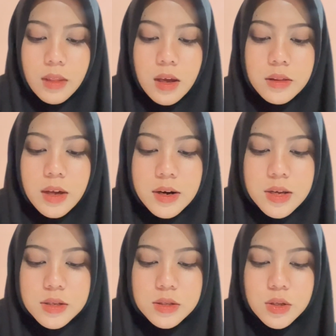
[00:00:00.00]
There
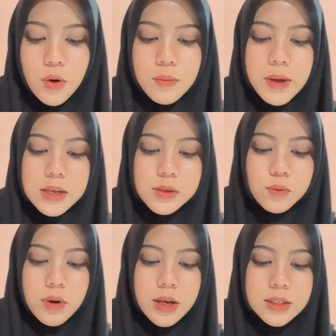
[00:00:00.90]
is no best
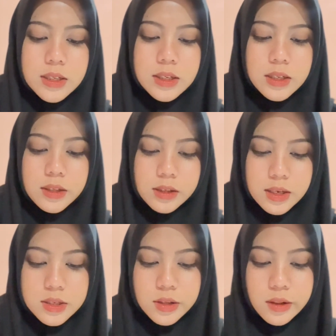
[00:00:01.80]
way to
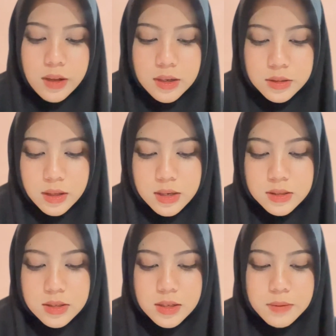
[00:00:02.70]
teach large
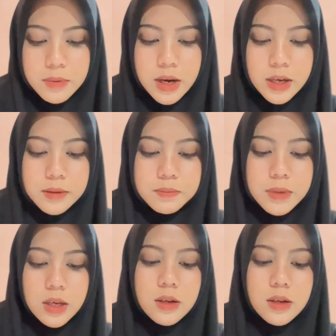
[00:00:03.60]
classes. It might be